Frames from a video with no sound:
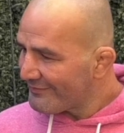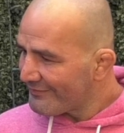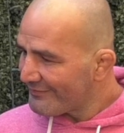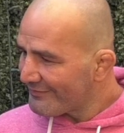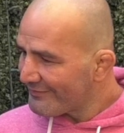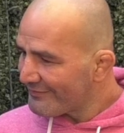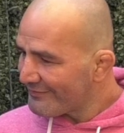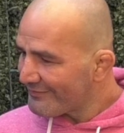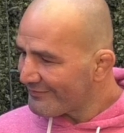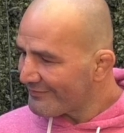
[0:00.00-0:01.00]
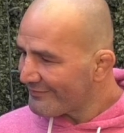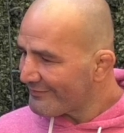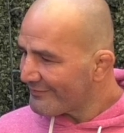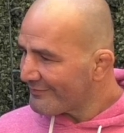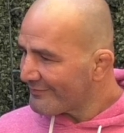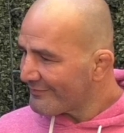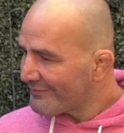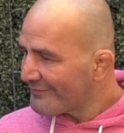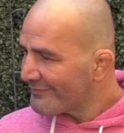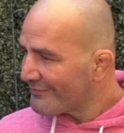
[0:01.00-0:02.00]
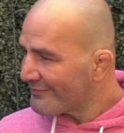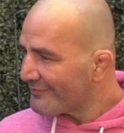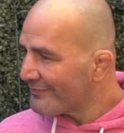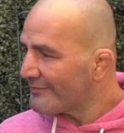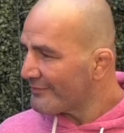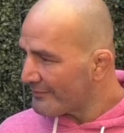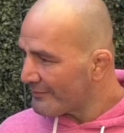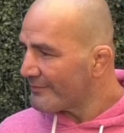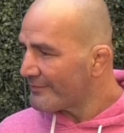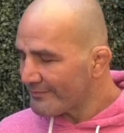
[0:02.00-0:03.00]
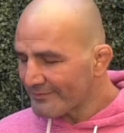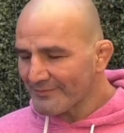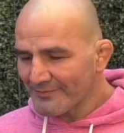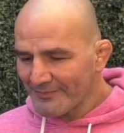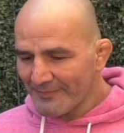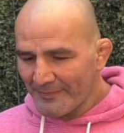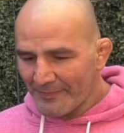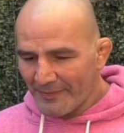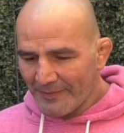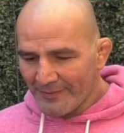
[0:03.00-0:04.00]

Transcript: No words are spoken by the person on screen.